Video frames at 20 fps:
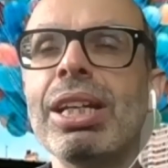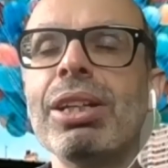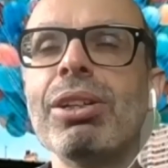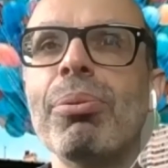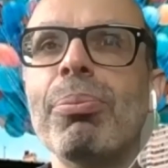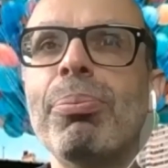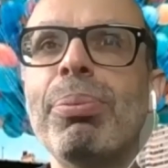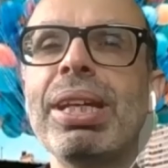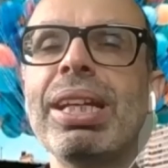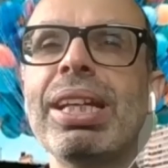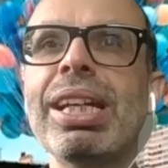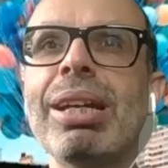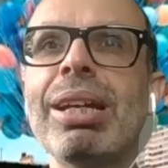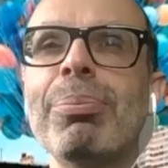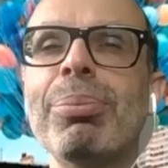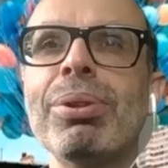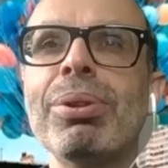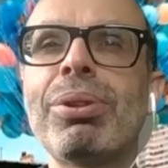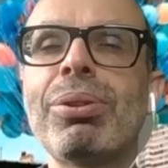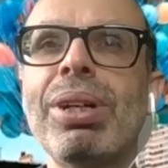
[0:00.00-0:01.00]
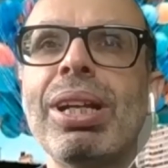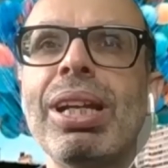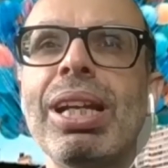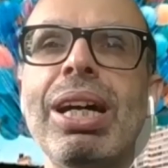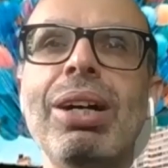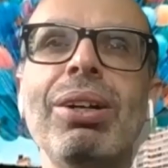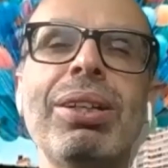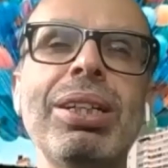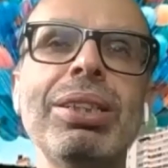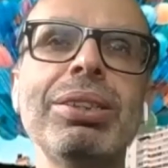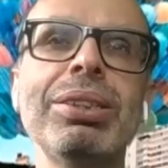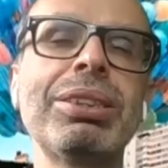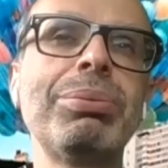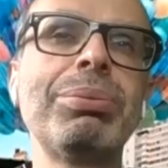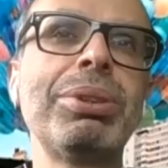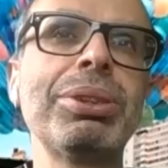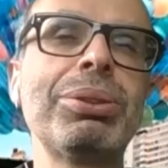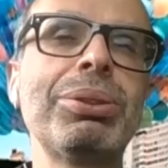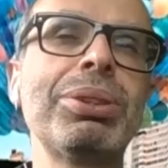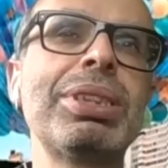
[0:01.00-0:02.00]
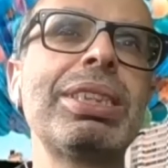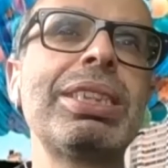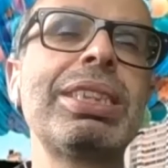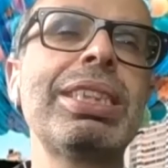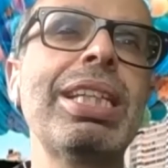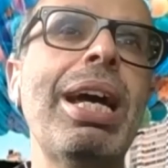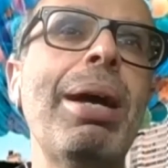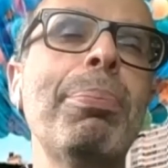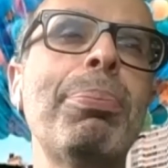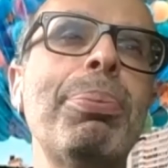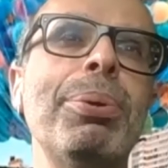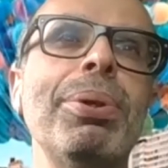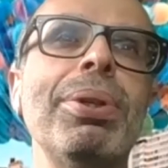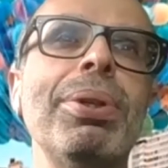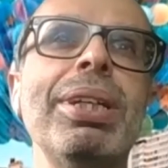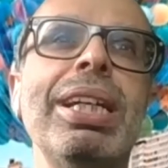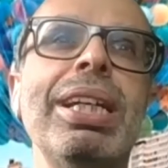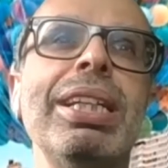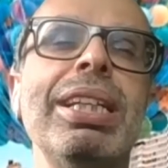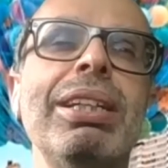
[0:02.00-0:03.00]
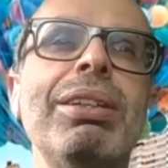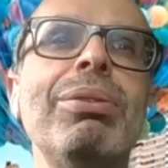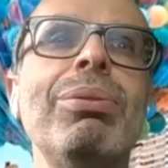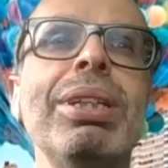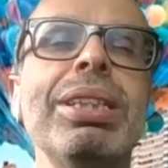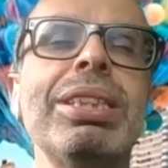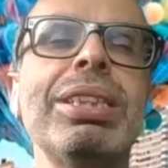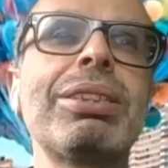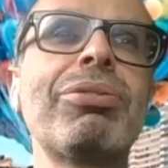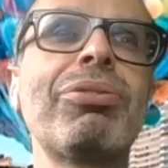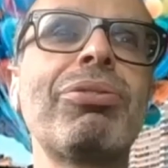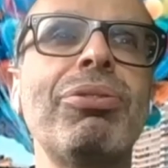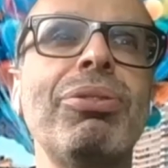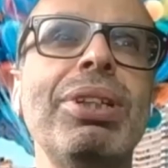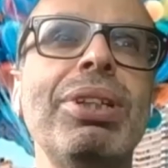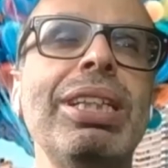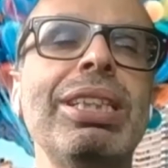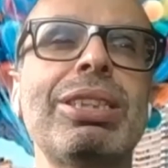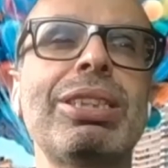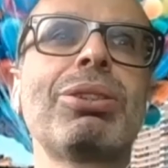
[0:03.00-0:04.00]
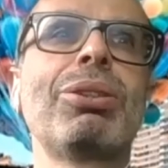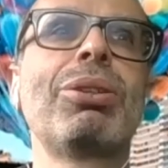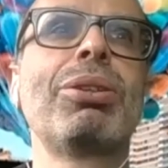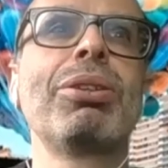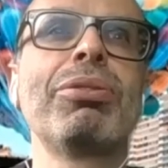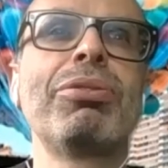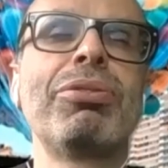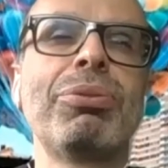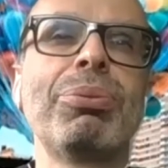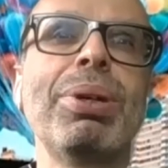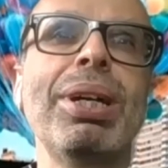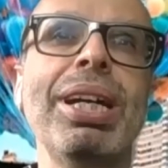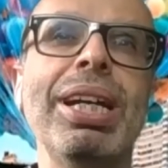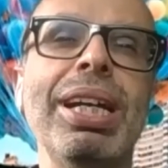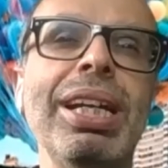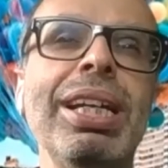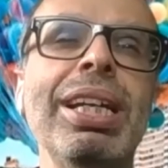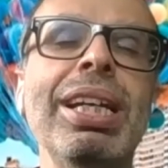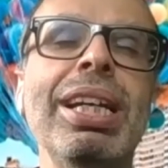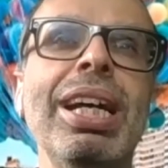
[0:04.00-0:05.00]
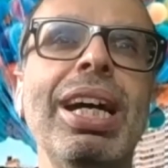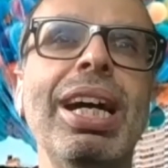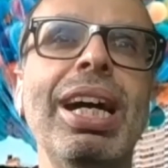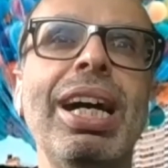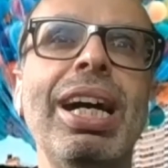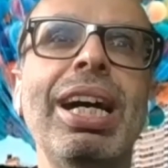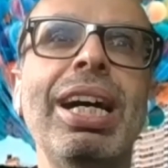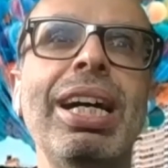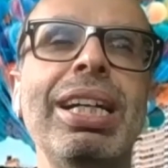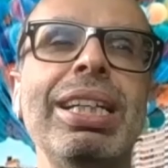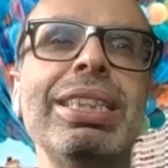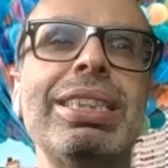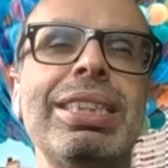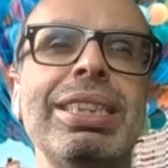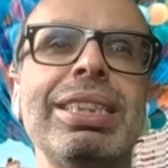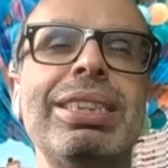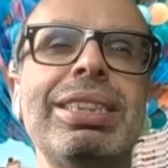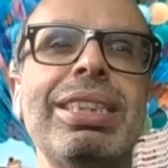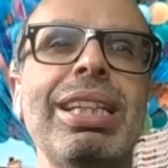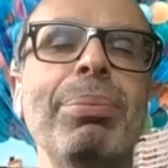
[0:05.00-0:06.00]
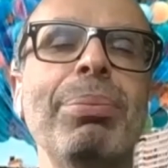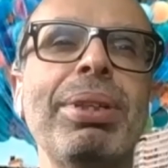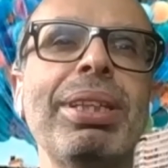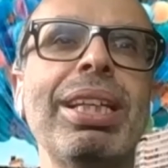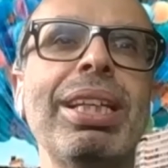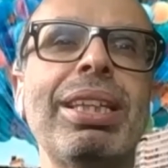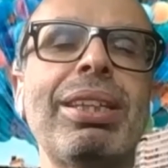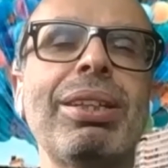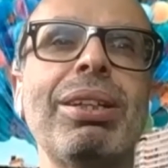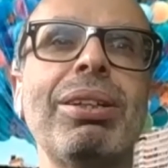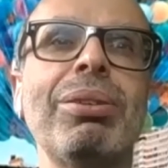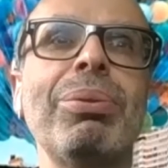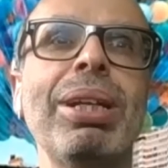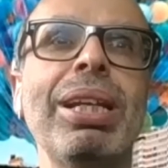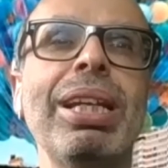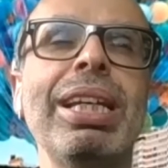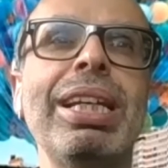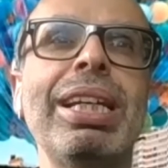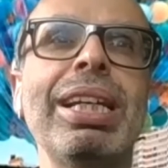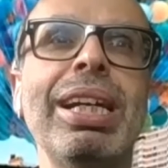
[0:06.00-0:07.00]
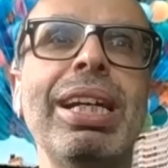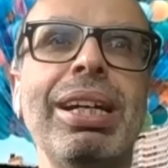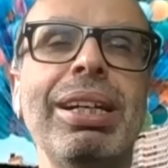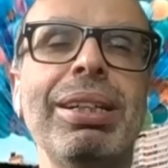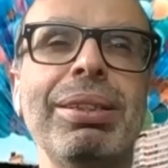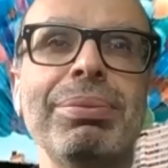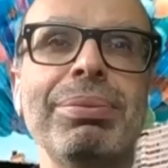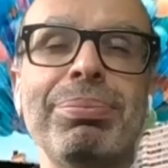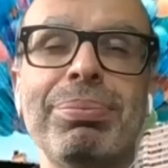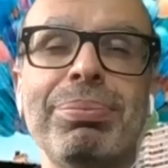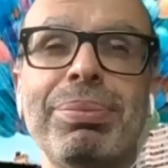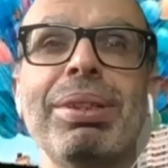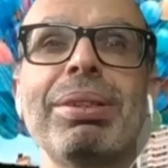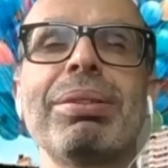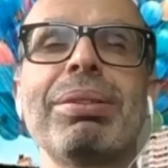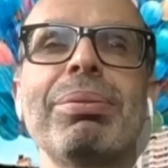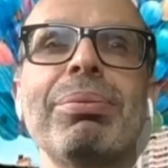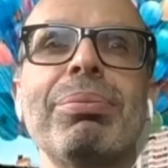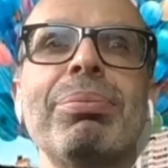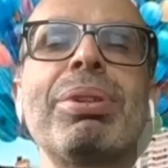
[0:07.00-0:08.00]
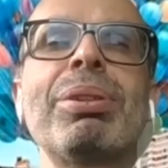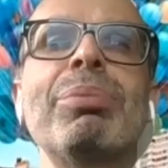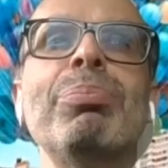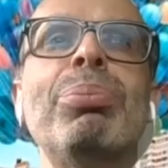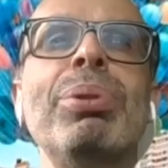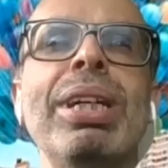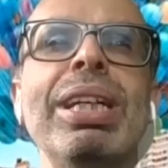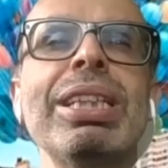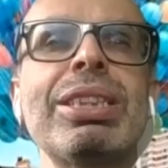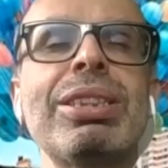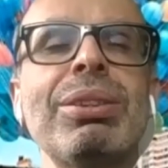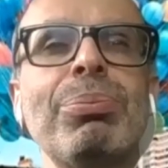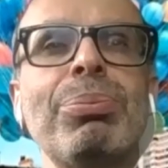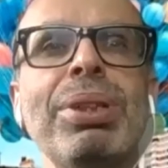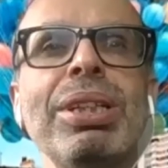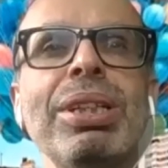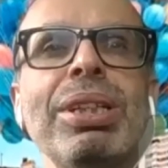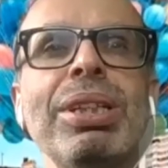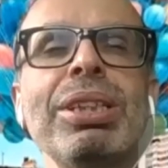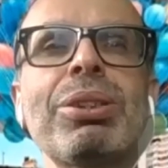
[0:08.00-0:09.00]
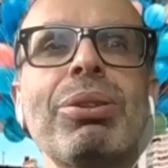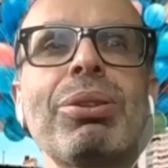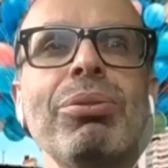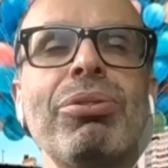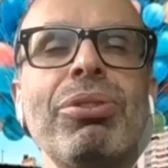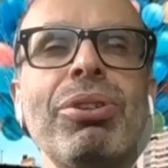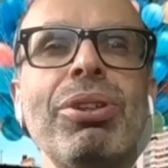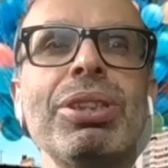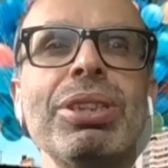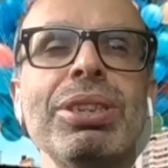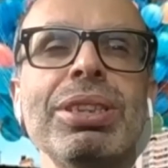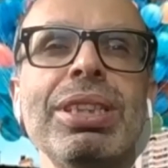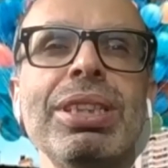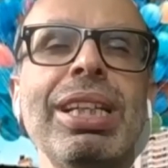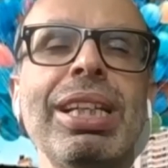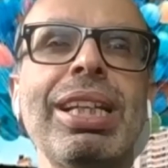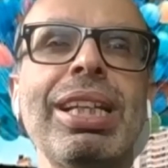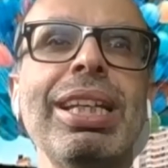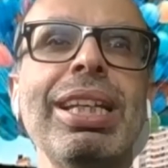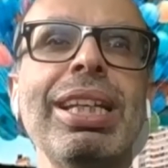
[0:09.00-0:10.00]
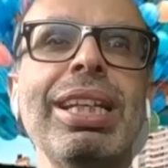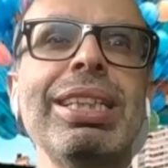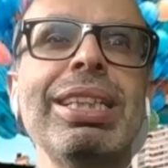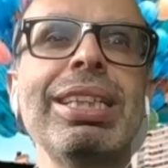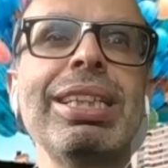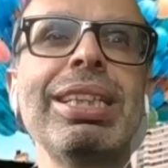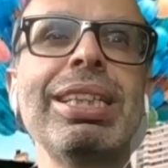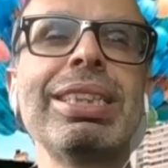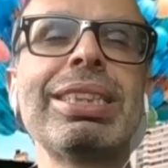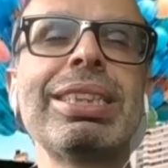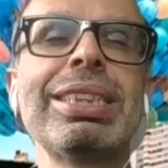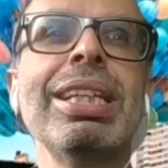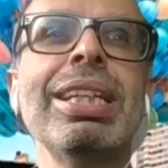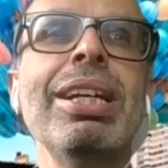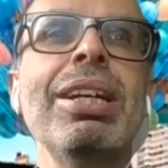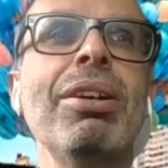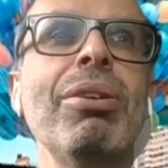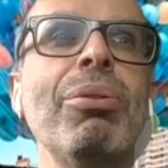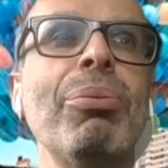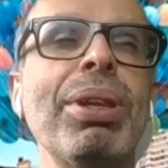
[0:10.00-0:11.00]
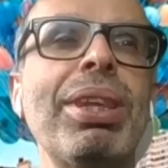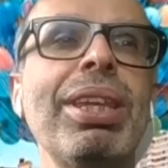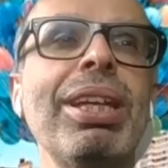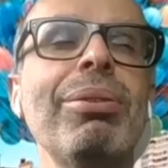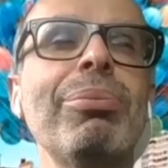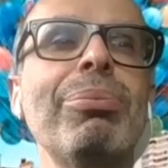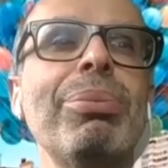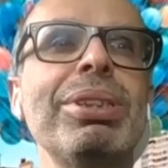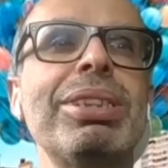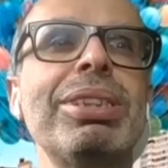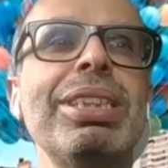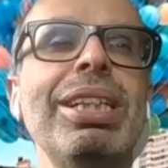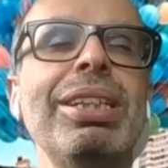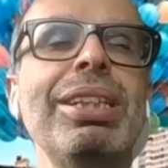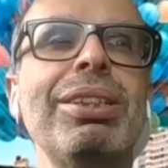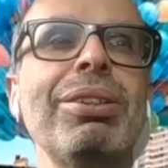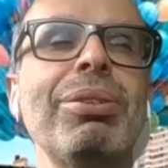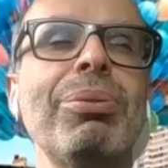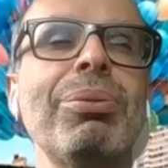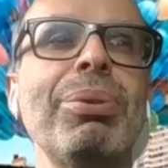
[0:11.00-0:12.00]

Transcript: Being able to allow customers to sample in a risk-free sort of way is something that really brings conversion. And at least within within